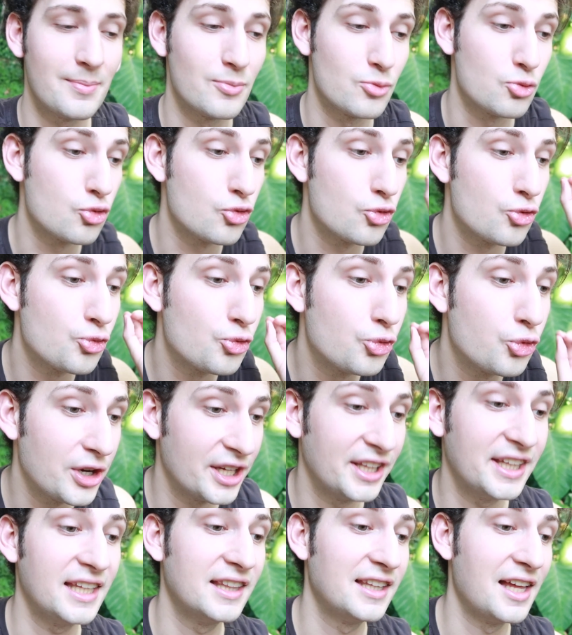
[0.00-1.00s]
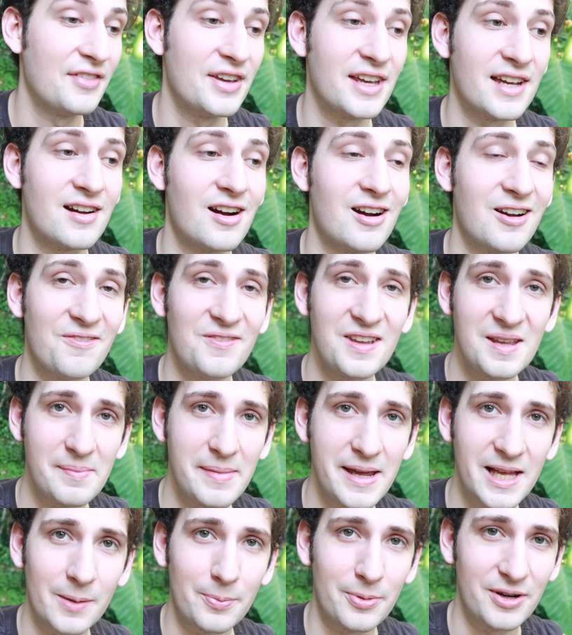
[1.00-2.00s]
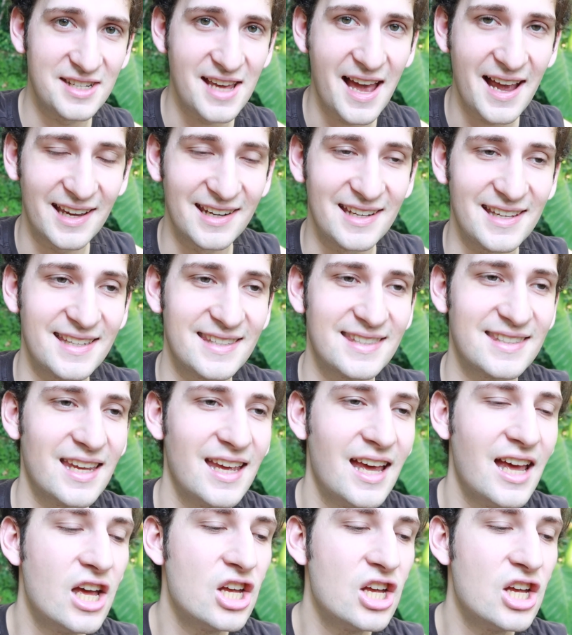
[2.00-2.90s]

I'm really loving our female protagonist.